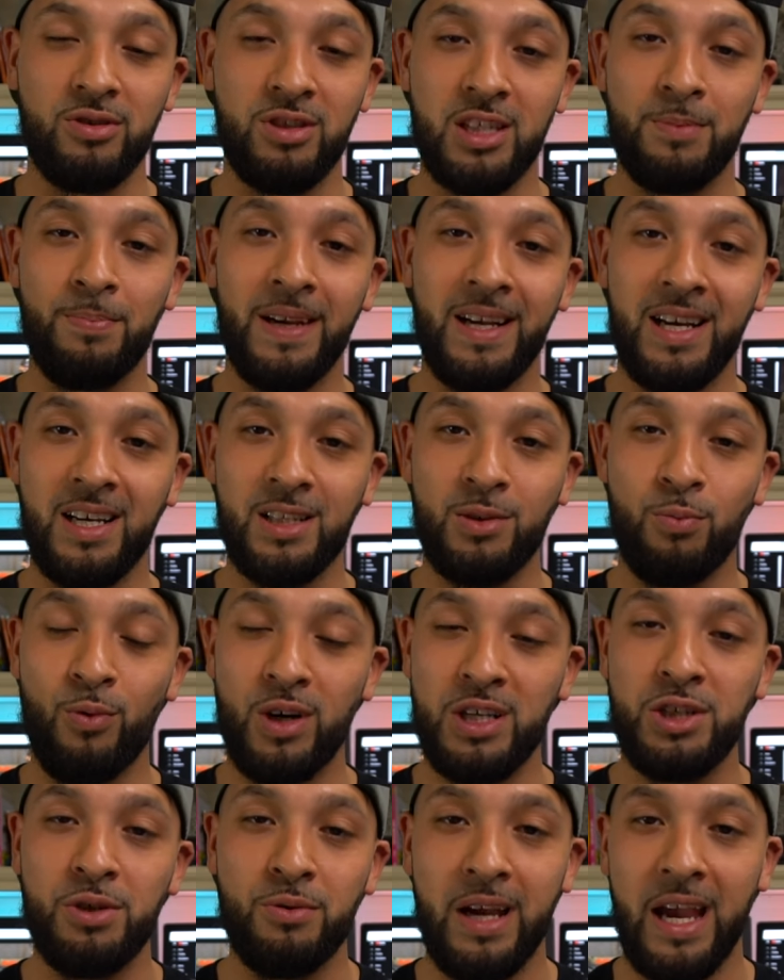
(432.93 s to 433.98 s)
Just because
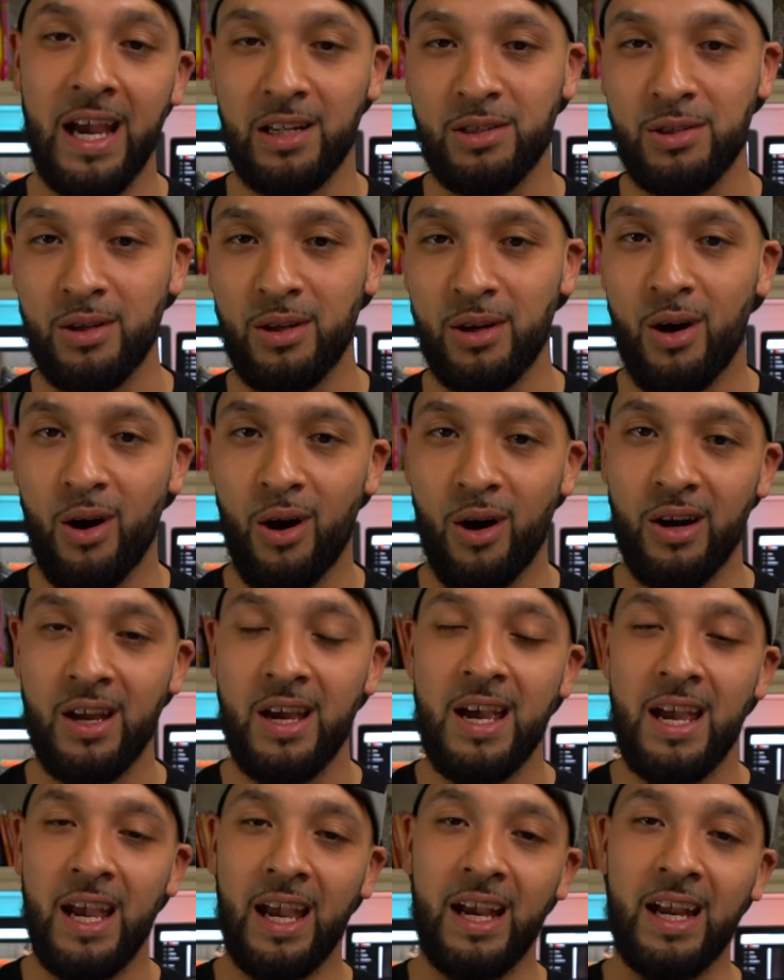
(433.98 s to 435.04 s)
once you cancel a card,
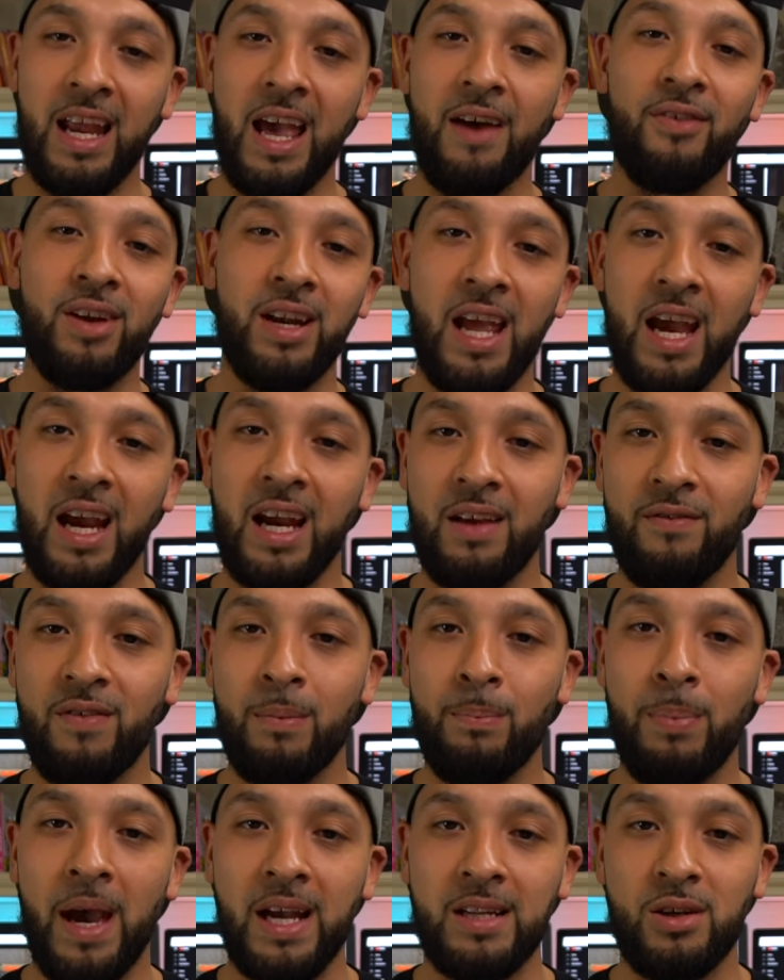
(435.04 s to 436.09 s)
it can have a negative
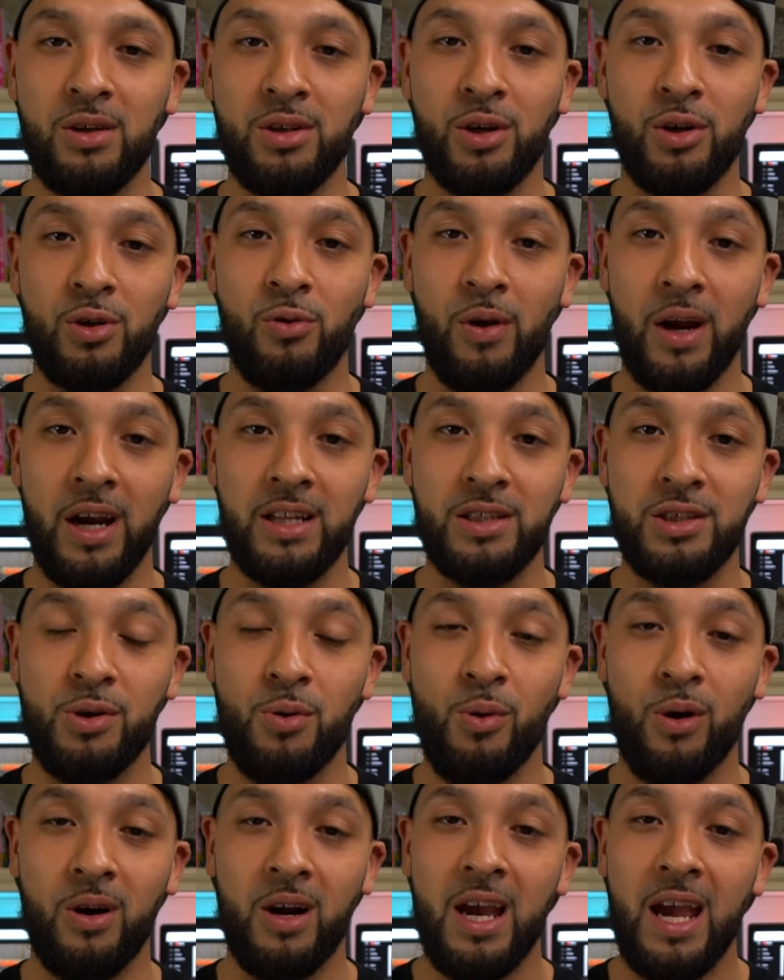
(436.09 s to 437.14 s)
impact on your credit
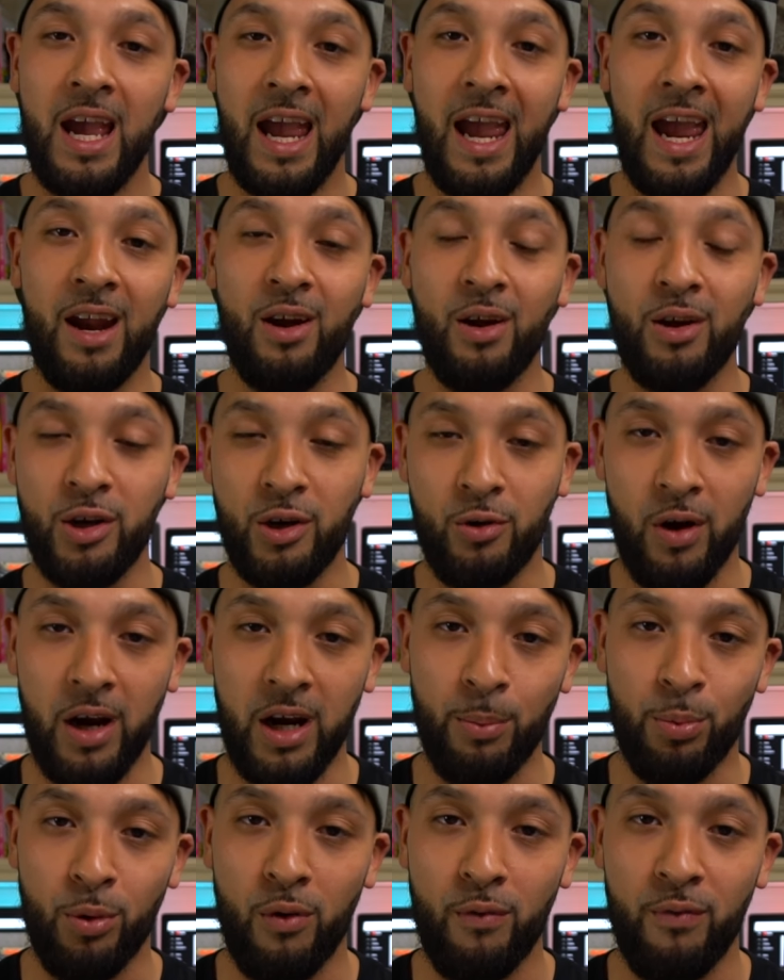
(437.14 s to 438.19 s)
score and on your
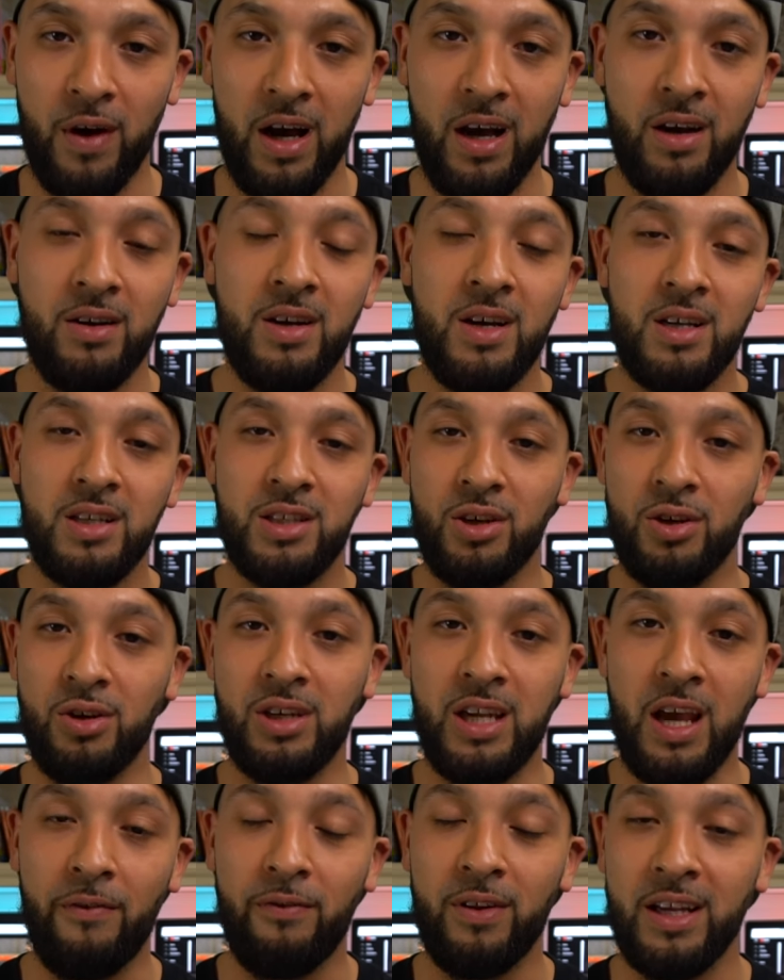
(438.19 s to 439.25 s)
credit profile. So you
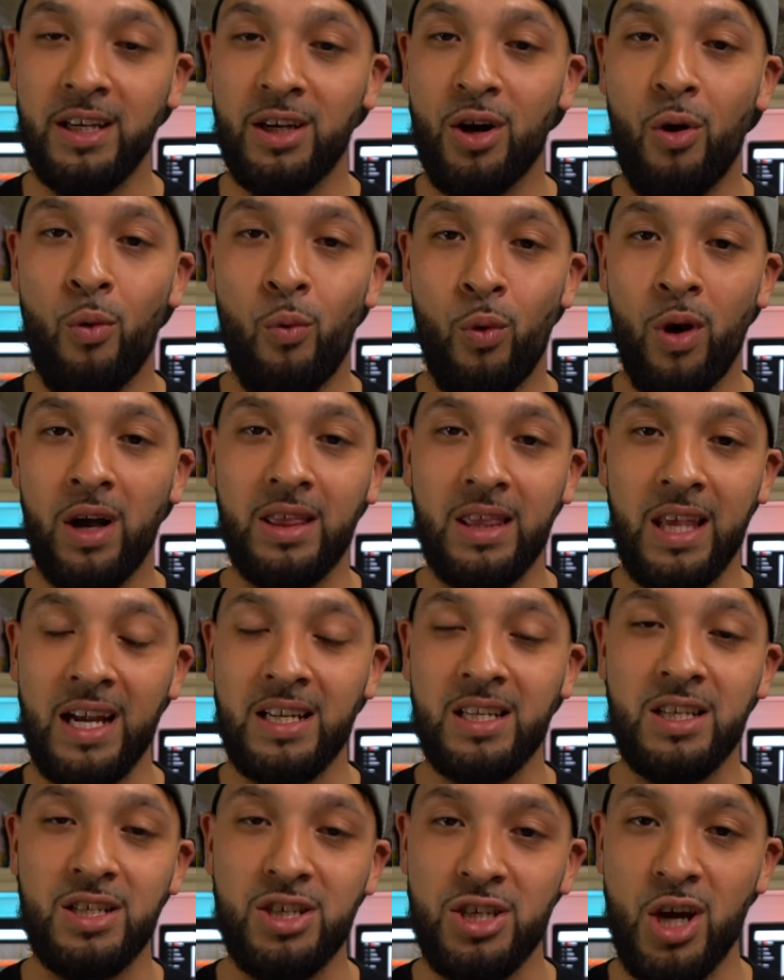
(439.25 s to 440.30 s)
definitely don't want
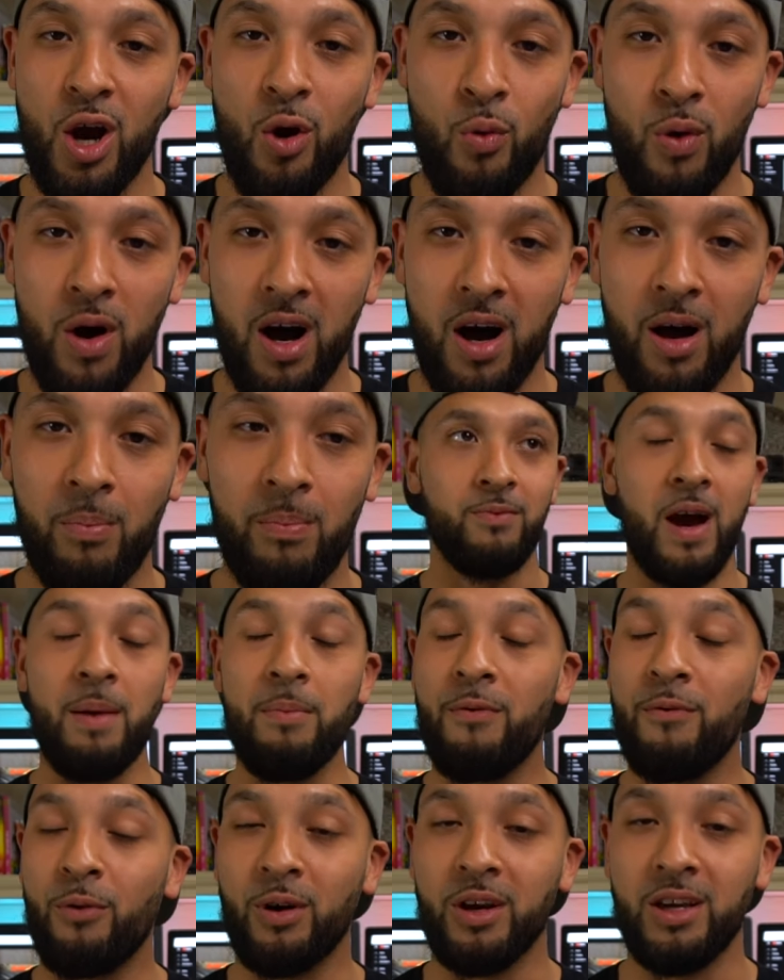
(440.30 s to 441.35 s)
that to show up right
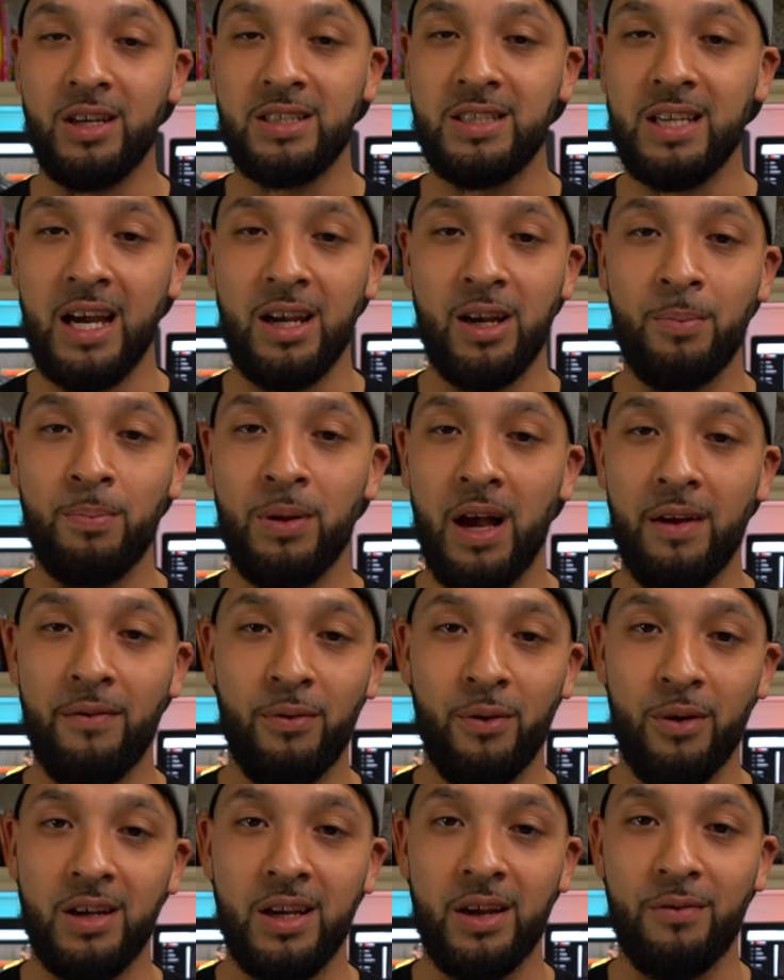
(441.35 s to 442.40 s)
before you decide to apply
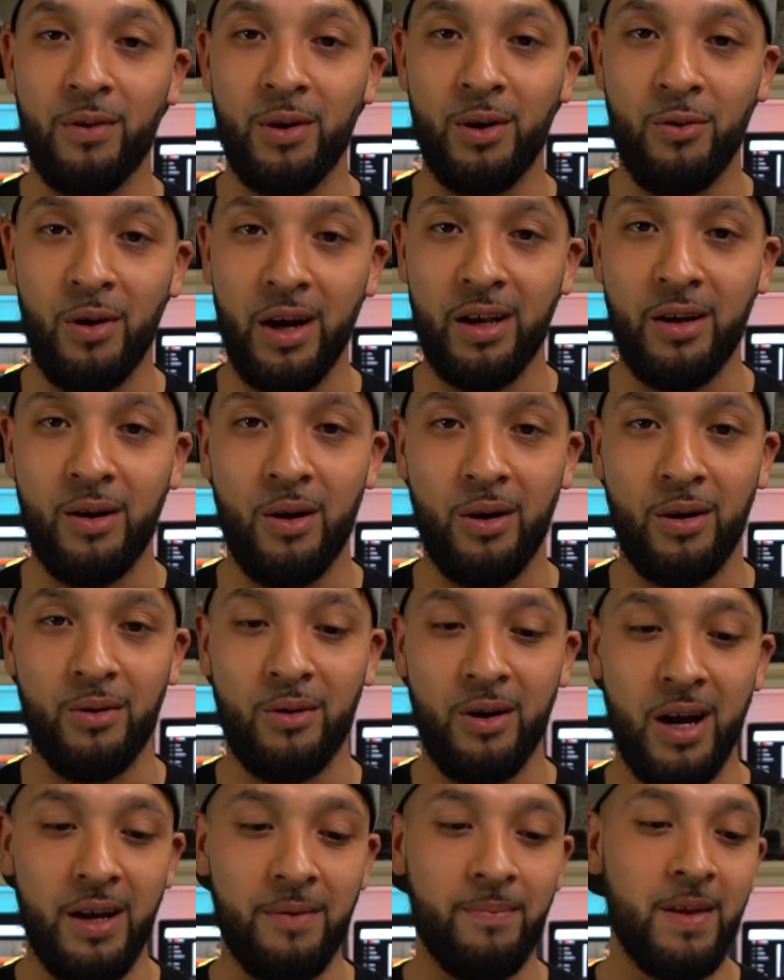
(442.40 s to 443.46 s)
for a different credit card, all
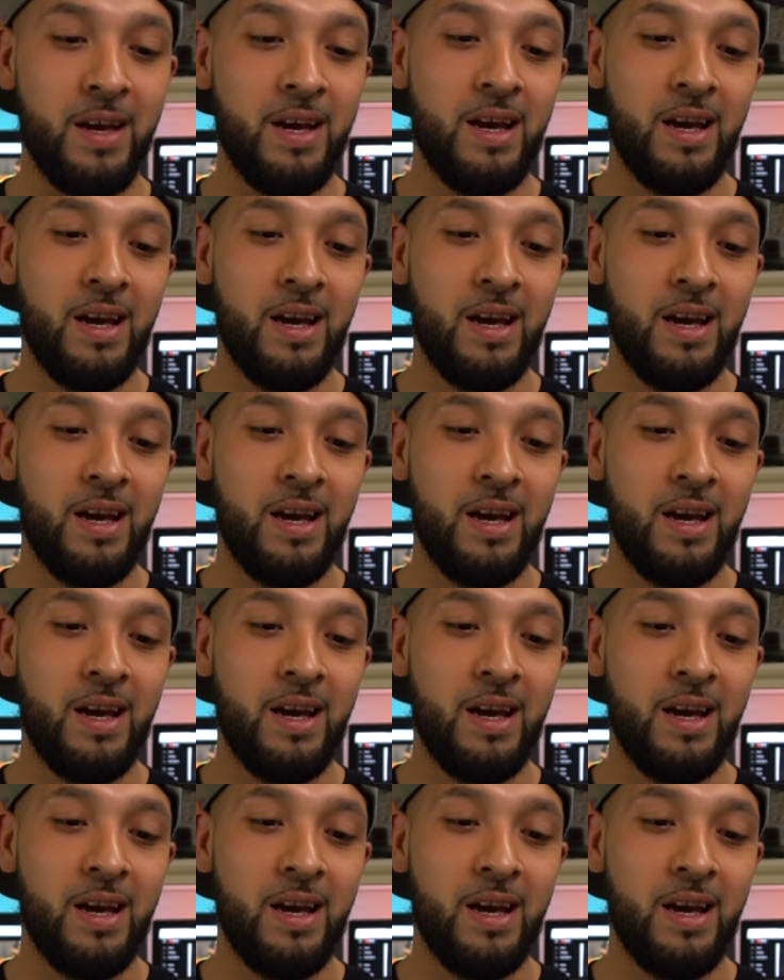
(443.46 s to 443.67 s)
right?